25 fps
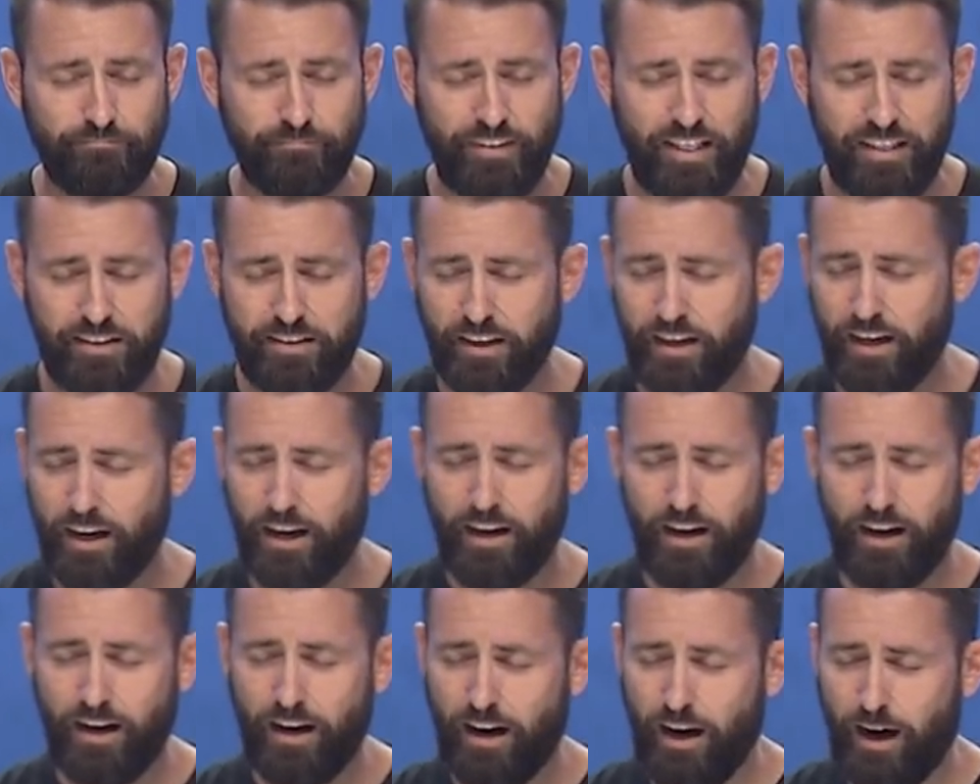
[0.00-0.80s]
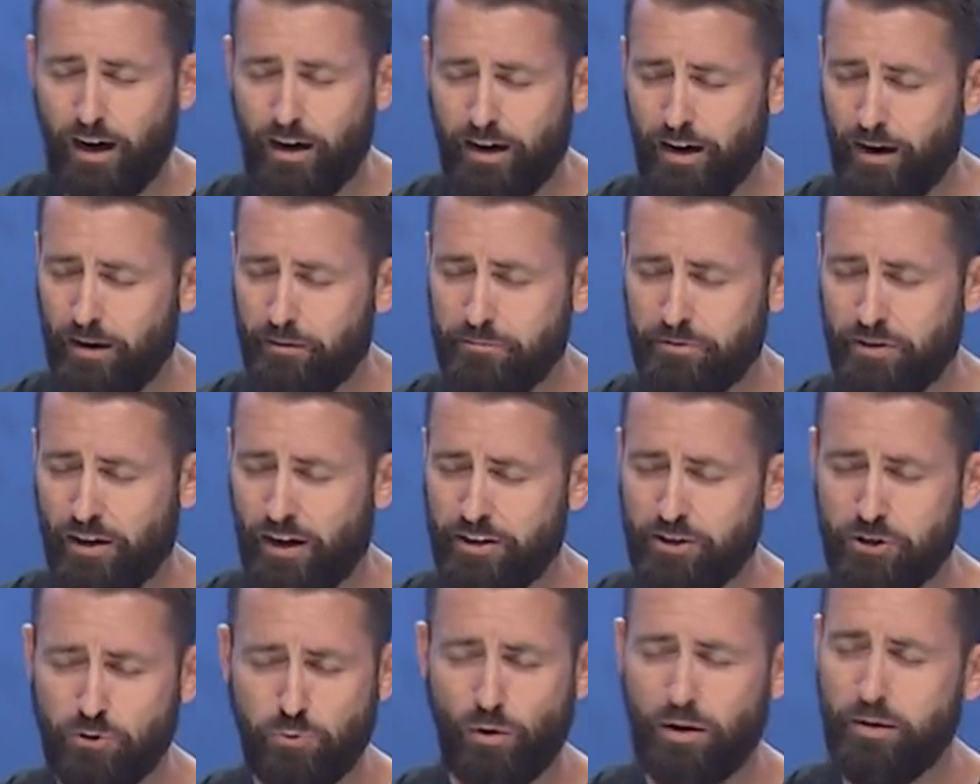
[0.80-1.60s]
and say, God, I, I,
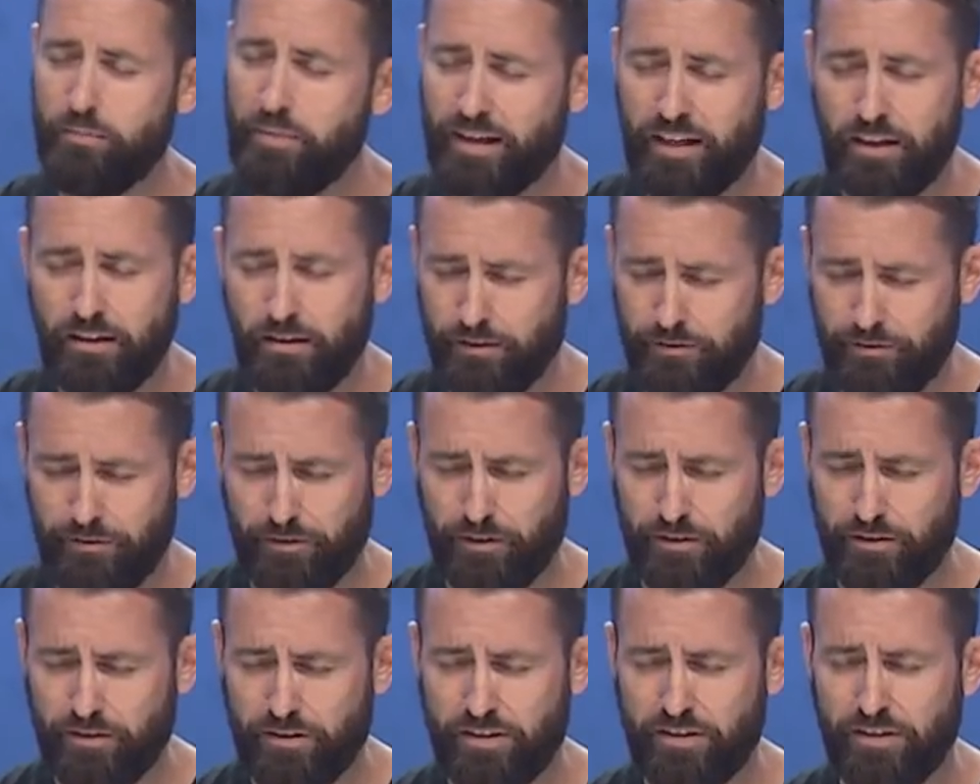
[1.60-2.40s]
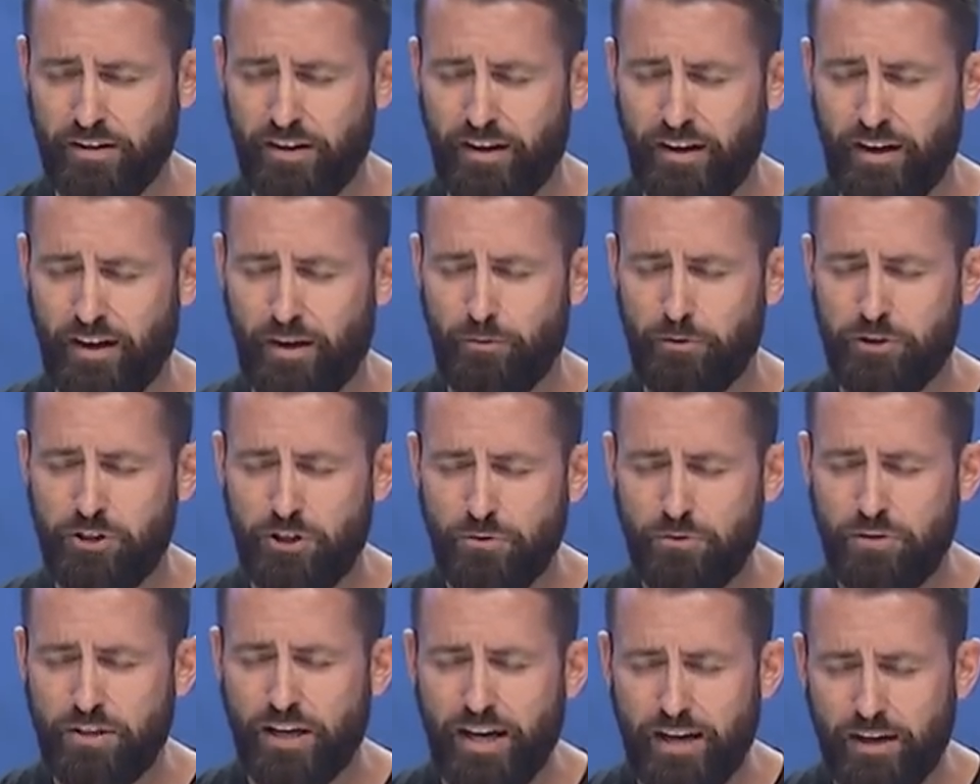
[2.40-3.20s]
I just want to make a difference. And would
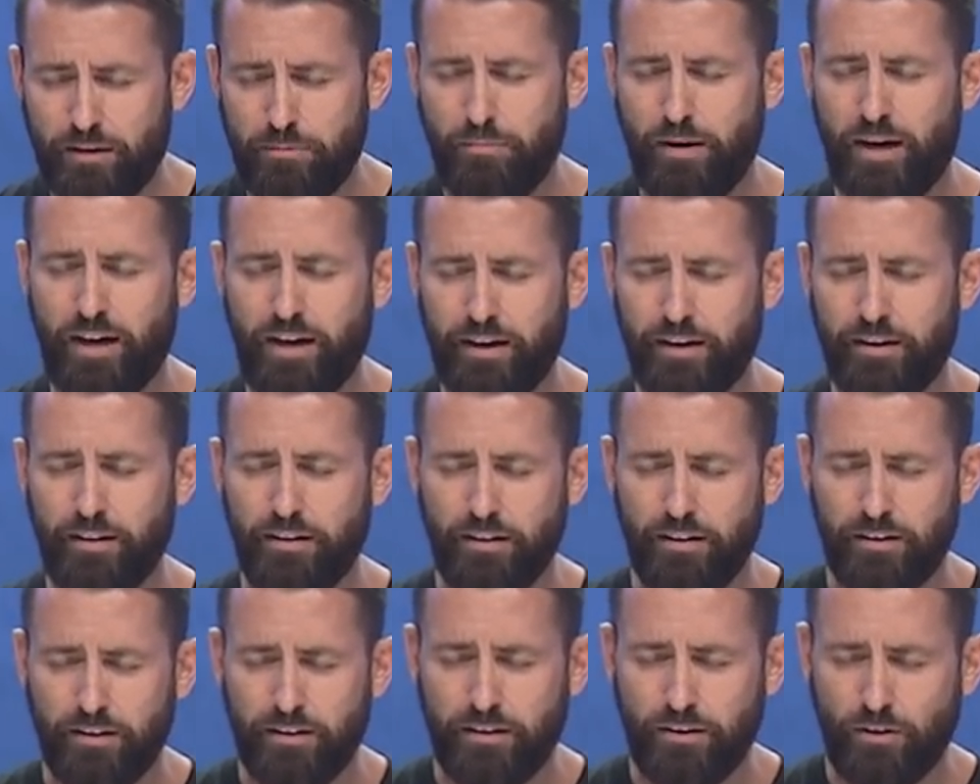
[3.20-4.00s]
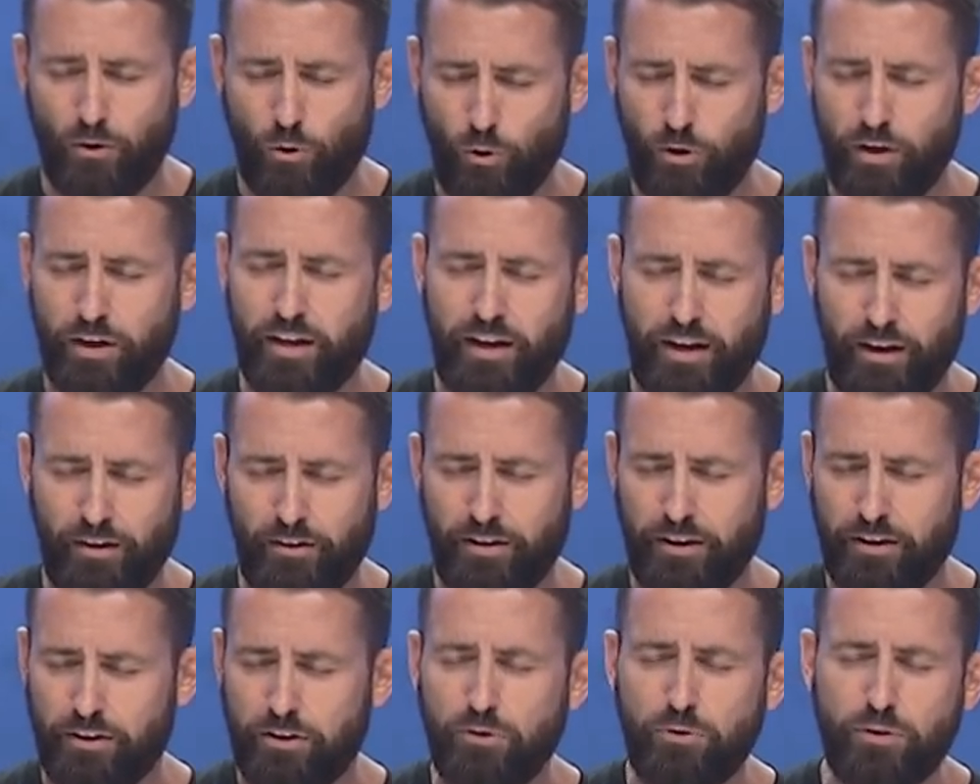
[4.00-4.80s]
you take my
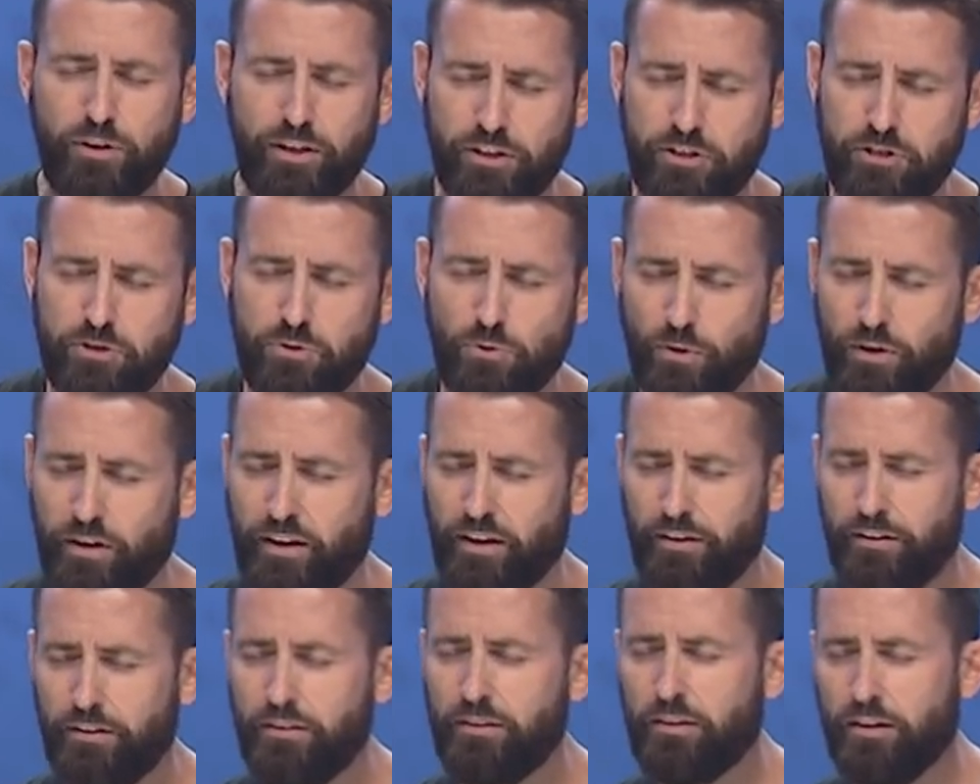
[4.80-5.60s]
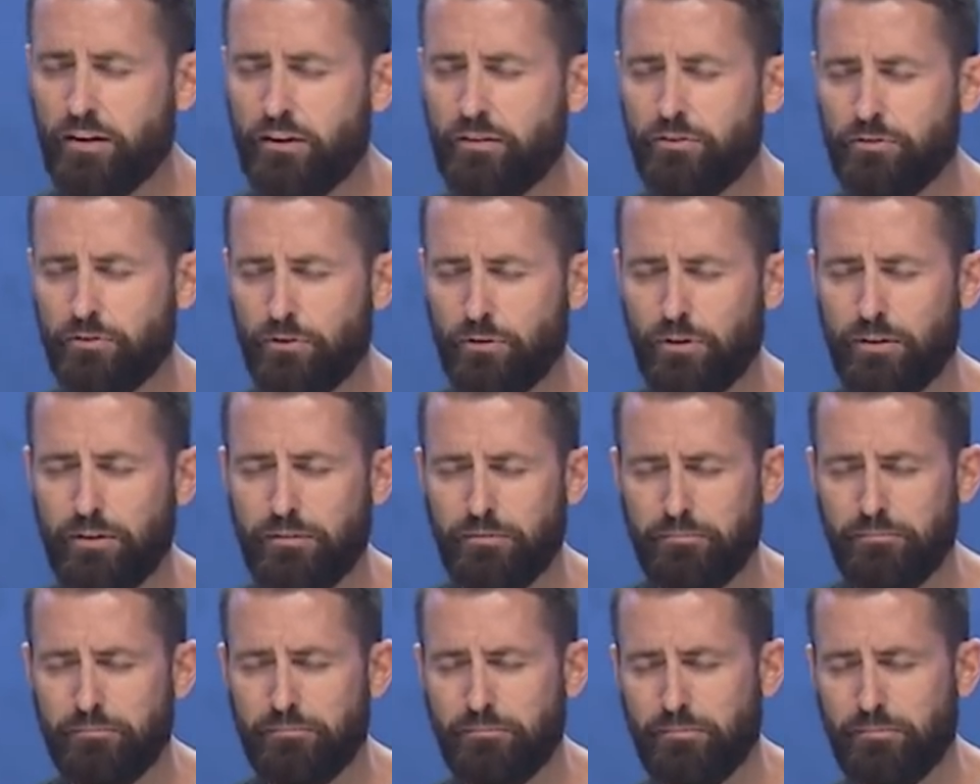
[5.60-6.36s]
ordinary and do an extraordinary thing through it?